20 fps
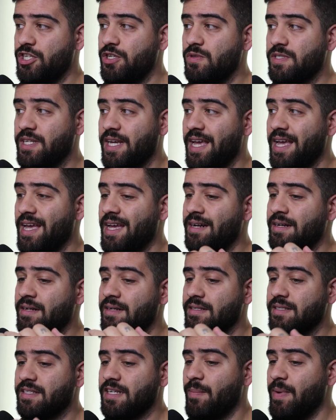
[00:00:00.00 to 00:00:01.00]
news again,
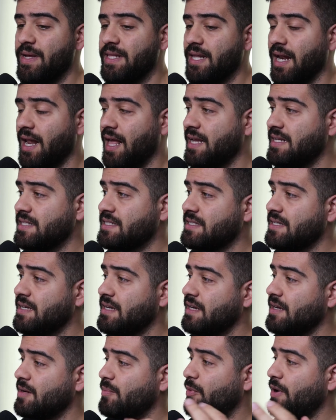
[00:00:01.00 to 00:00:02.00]
some headlines.
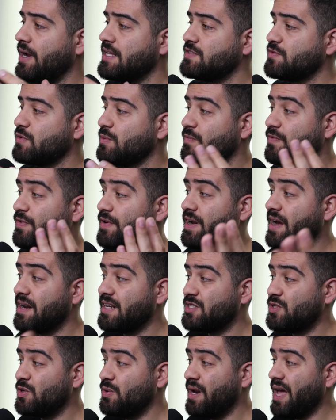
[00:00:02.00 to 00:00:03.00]
Brands from Ferrari
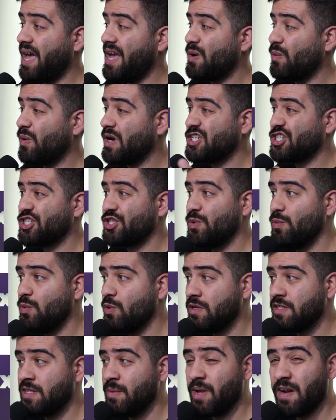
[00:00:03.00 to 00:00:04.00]
to Nike rush
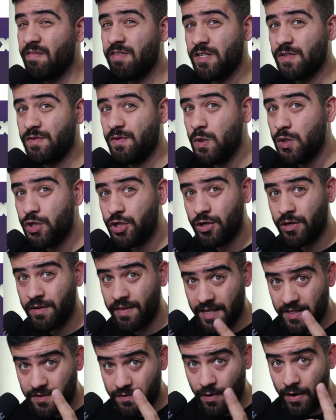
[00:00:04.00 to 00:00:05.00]
toward the metaverse future.
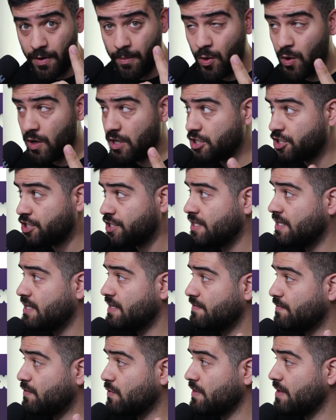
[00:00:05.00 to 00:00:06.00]
That's very bullish
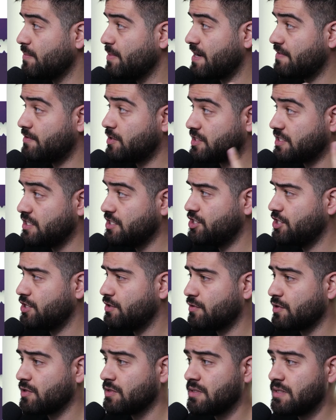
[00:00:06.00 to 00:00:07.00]
for the metaverse in
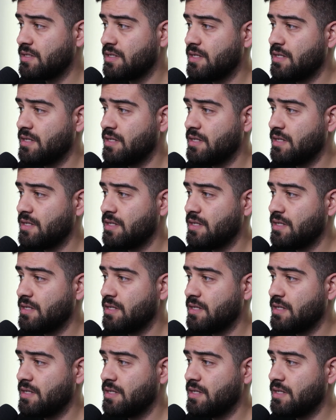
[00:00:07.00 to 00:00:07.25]
general.